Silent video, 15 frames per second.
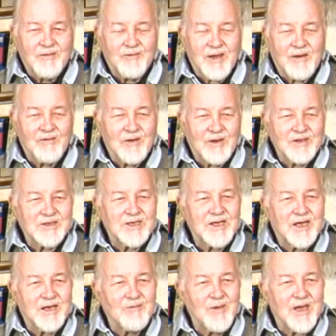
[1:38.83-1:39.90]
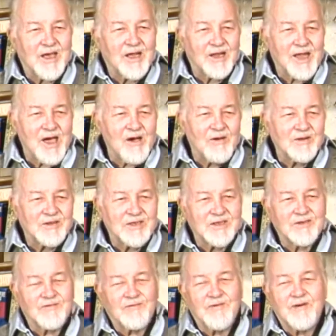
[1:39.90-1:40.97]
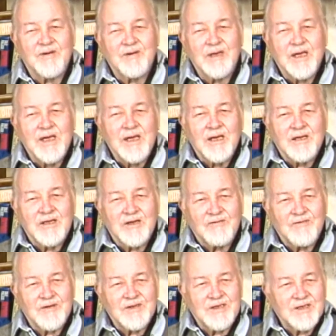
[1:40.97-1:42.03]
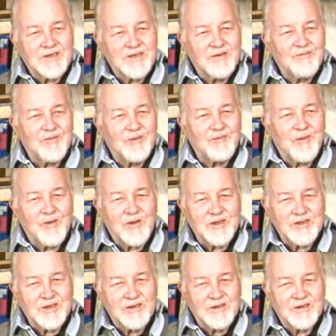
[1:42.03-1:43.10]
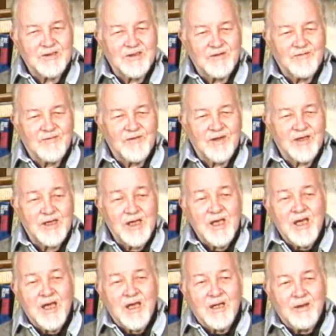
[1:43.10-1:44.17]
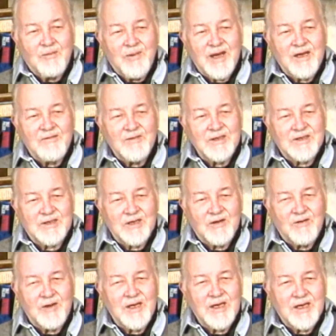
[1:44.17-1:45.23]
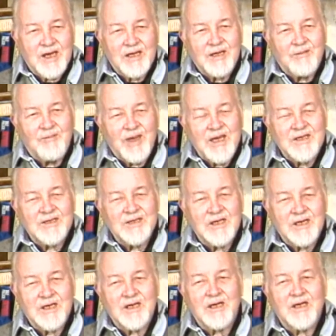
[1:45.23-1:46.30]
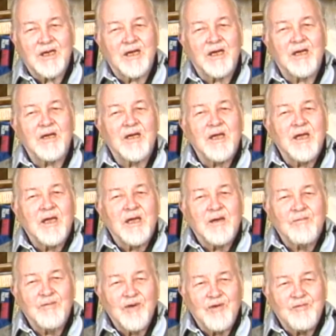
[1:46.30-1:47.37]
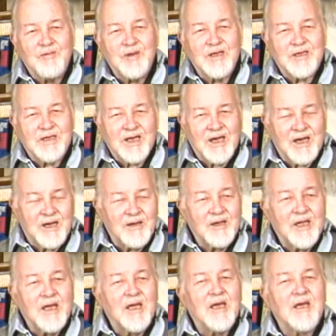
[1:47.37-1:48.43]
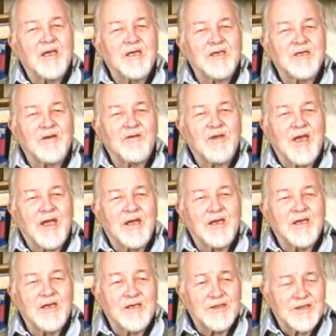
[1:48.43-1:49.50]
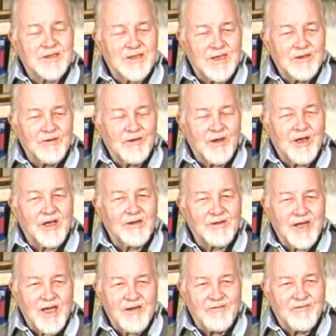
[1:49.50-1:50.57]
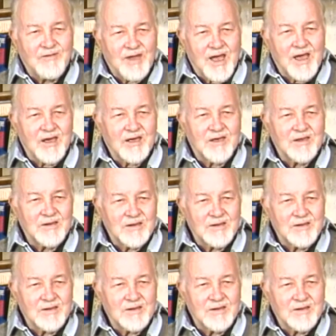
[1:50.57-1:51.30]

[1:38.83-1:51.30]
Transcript: Now, of course, he had to make allowances for differences in proportion and so forth. But even so, he had the basic movement there so that it did look lifelike.